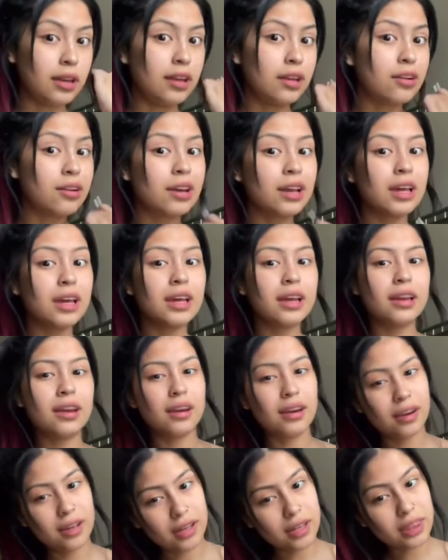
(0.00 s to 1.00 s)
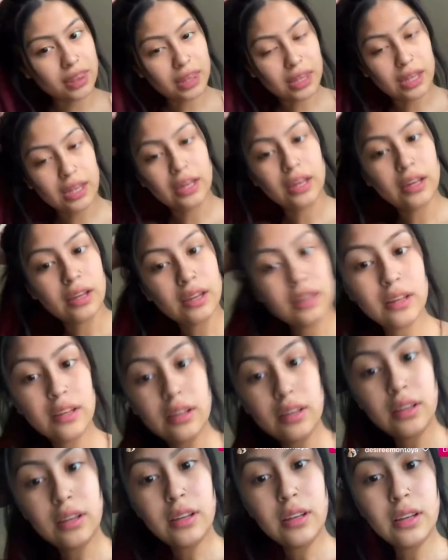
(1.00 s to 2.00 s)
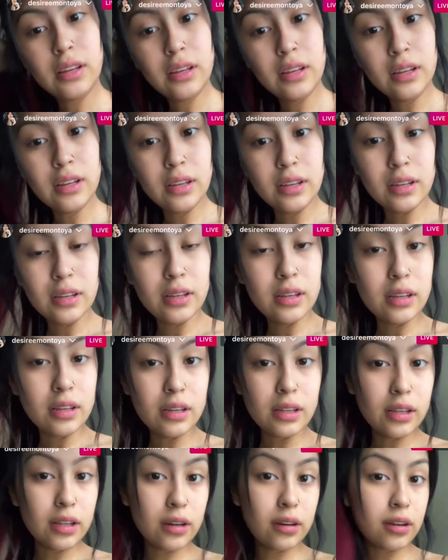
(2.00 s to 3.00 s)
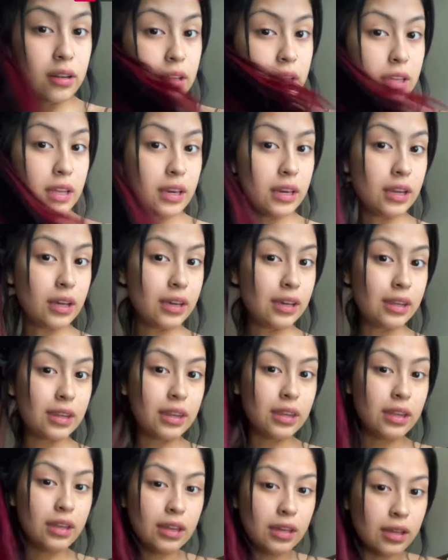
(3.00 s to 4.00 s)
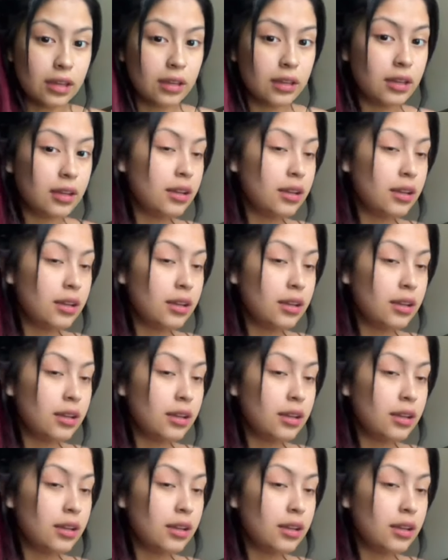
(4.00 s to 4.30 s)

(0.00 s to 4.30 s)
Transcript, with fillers: Literally nothing. Literally nothing.